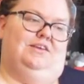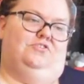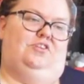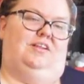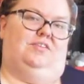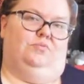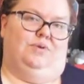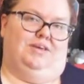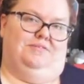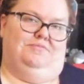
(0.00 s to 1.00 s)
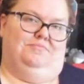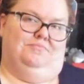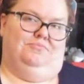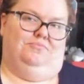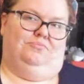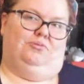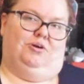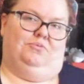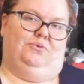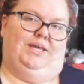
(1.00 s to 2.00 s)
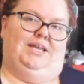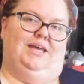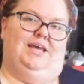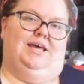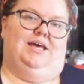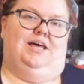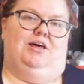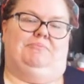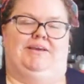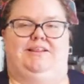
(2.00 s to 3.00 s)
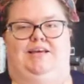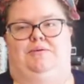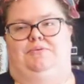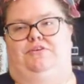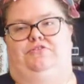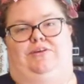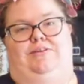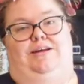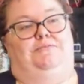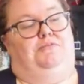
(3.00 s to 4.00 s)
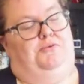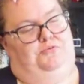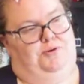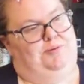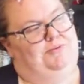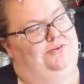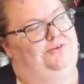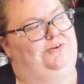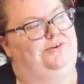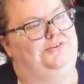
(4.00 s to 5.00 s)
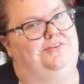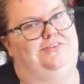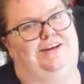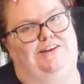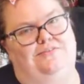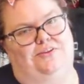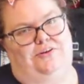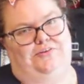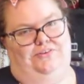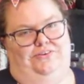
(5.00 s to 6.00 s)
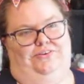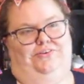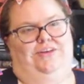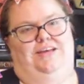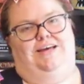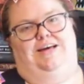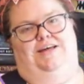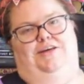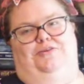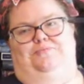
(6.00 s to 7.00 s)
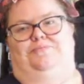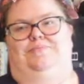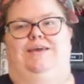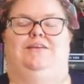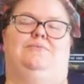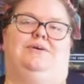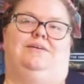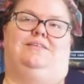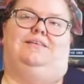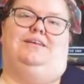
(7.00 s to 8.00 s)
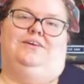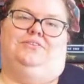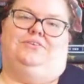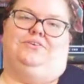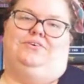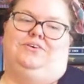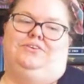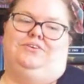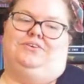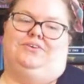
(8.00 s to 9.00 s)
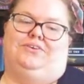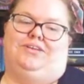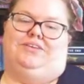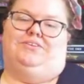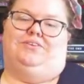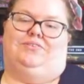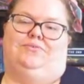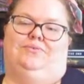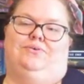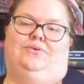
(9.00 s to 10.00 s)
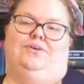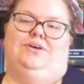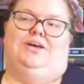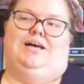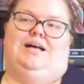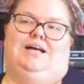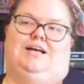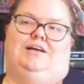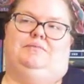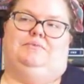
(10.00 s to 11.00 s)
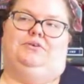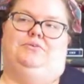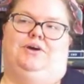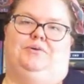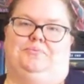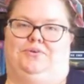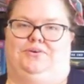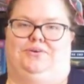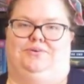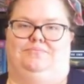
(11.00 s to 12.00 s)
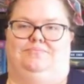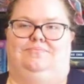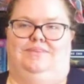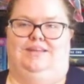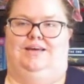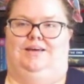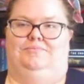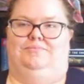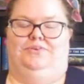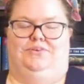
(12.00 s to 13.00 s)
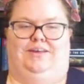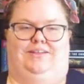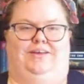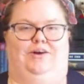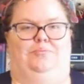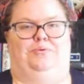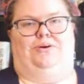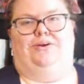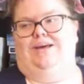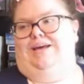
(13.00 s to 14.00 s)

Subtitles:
she needs to win prom queen, except she's not the most popular girl. She's kind of a loner, and walks another girl, a new girl, into the school, who helps her, who decides to help her.